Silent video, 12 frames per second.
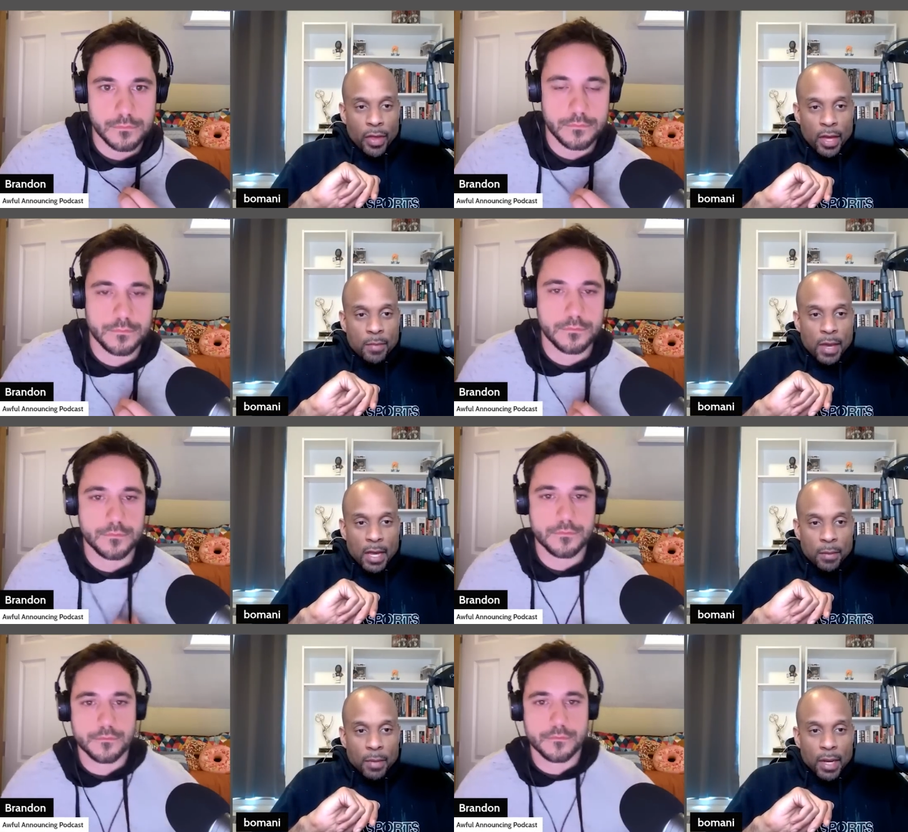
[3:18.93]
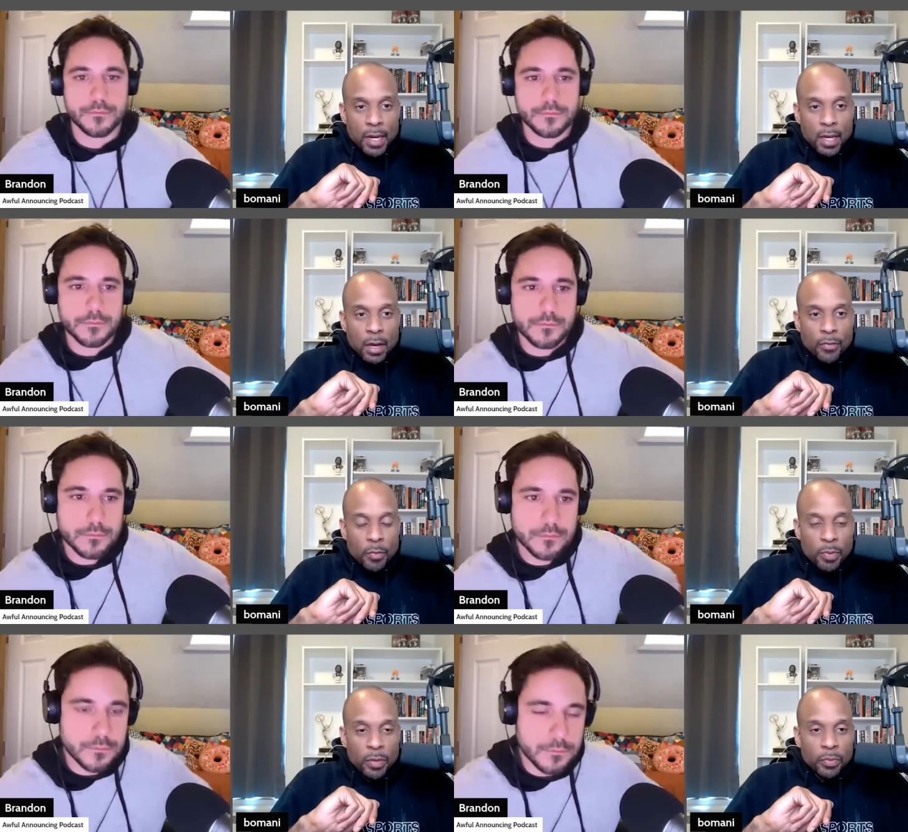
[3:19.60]
Speaker 1: They made money
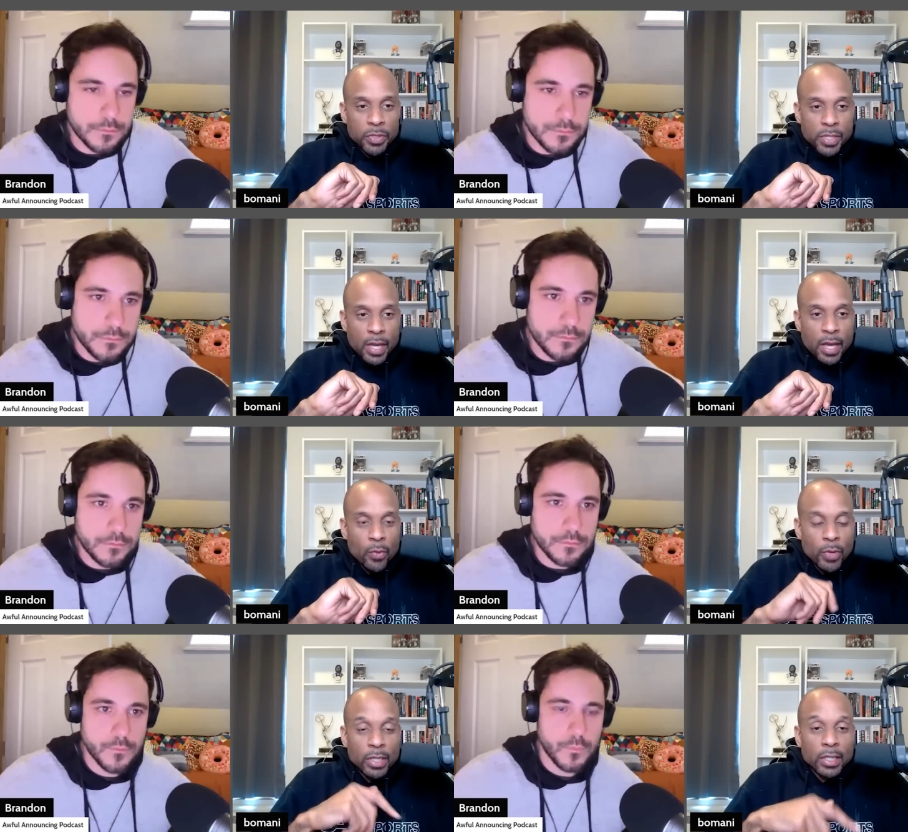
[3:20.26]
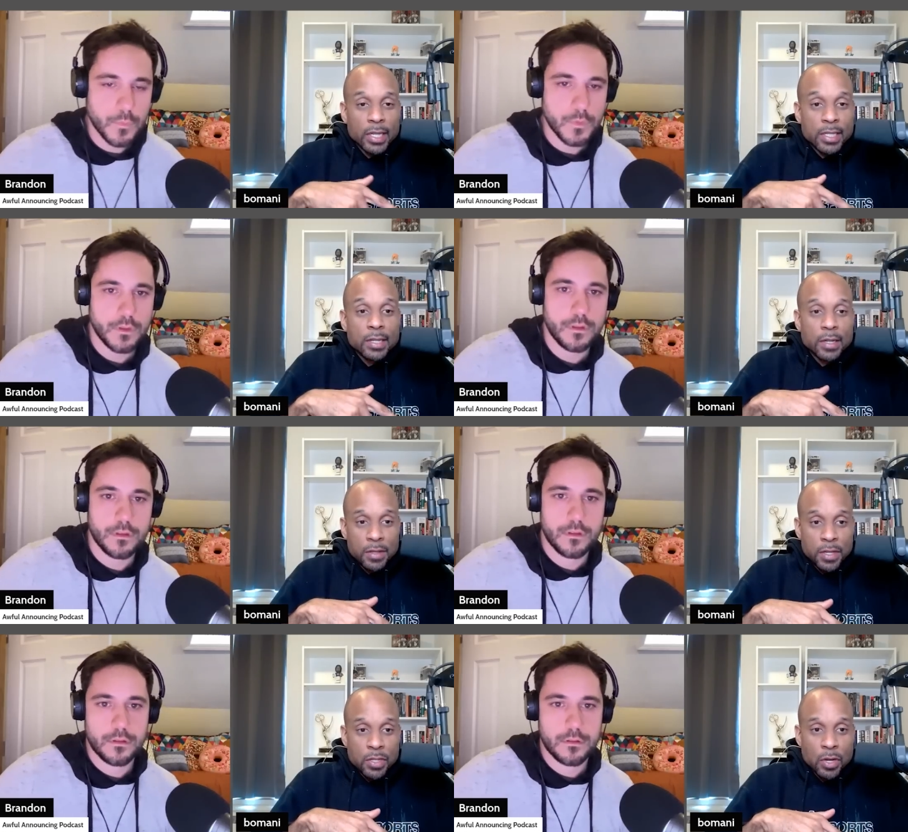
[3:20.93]
off of people saying we listen to
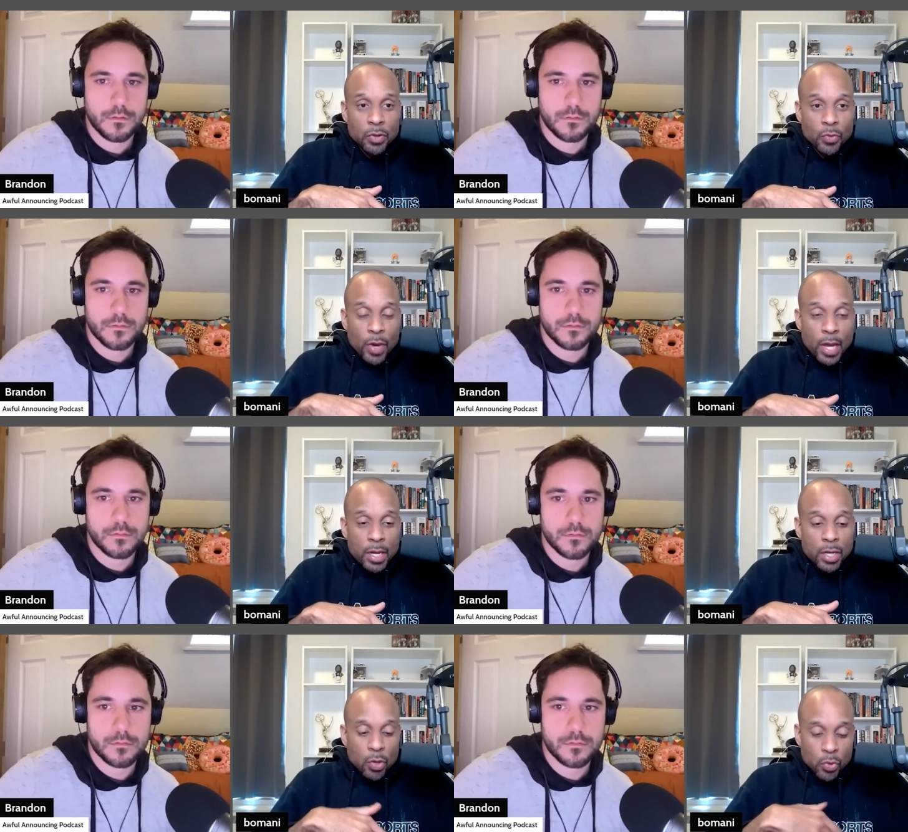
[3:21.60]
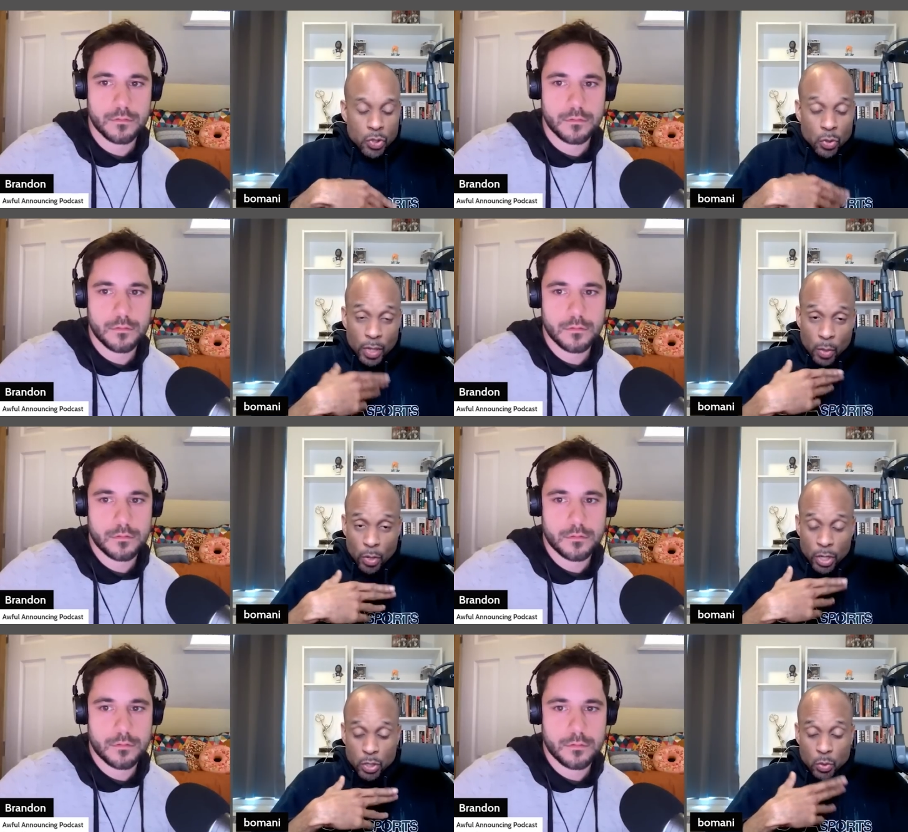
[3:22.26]
this on the radio, and so they
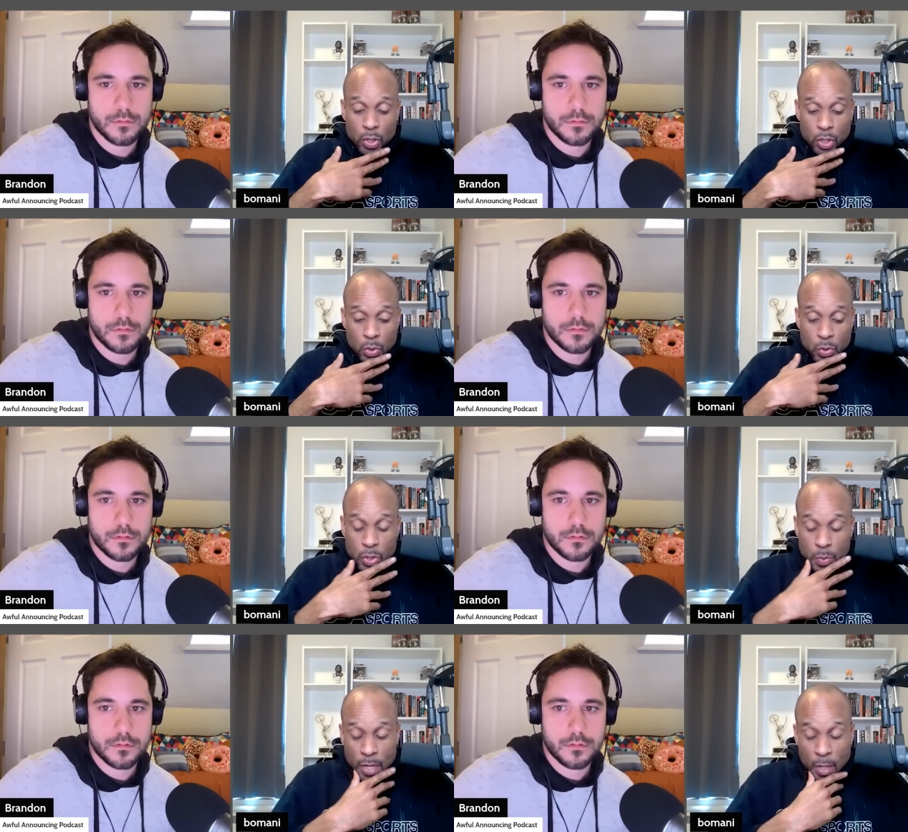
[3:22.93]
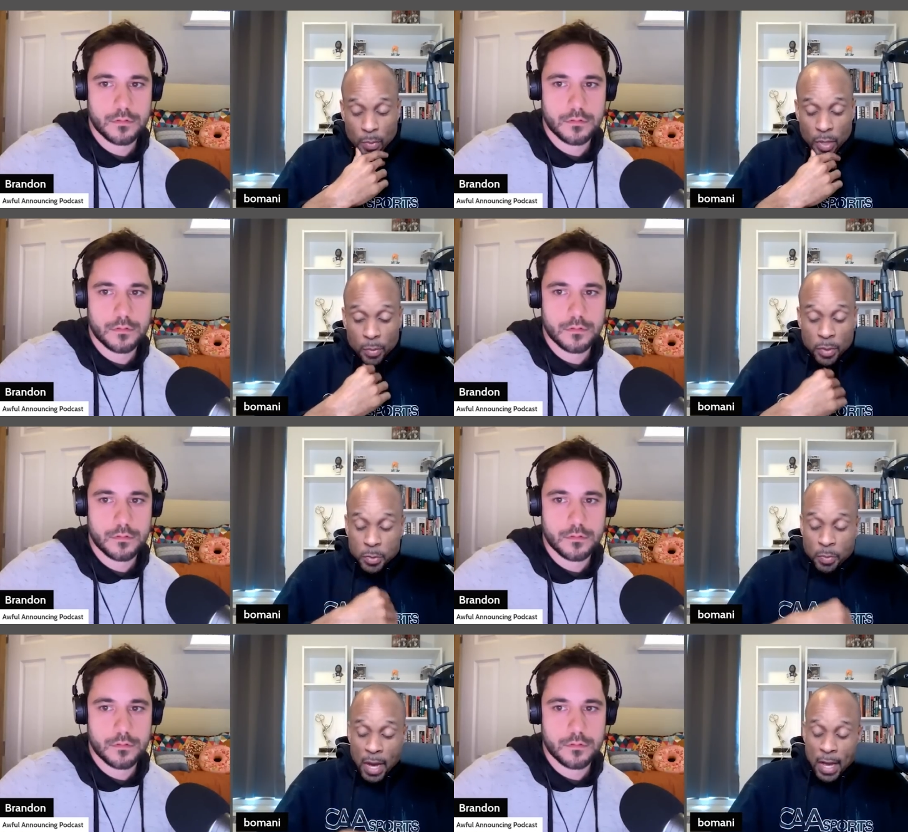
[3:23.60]
wanted to induce as many
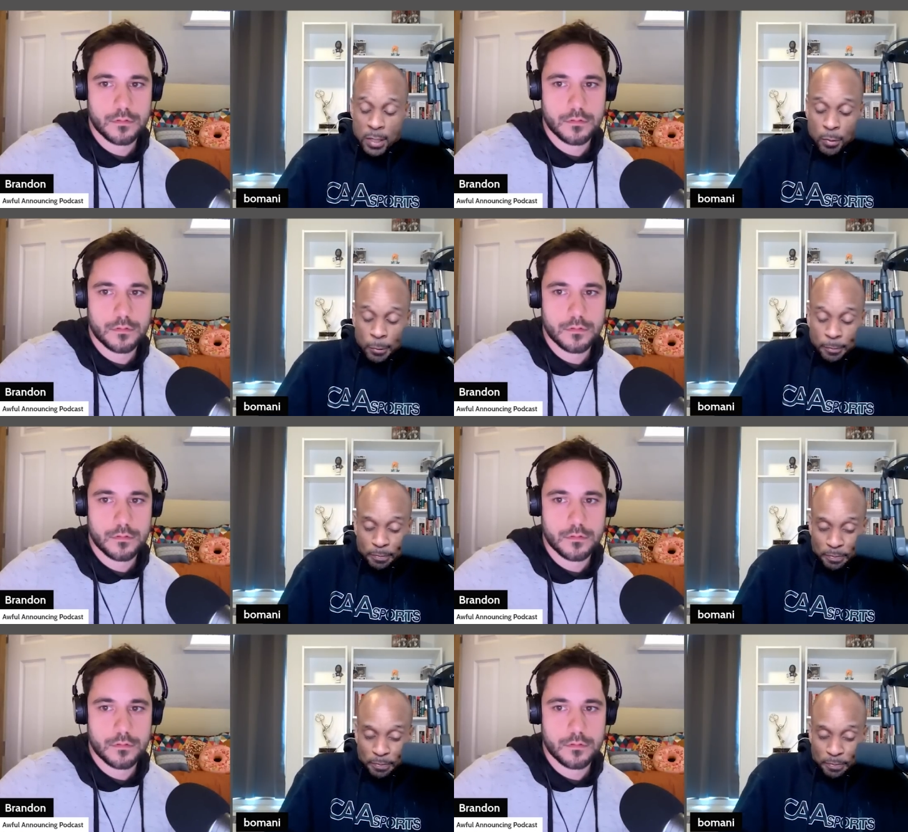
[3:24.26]
people as possible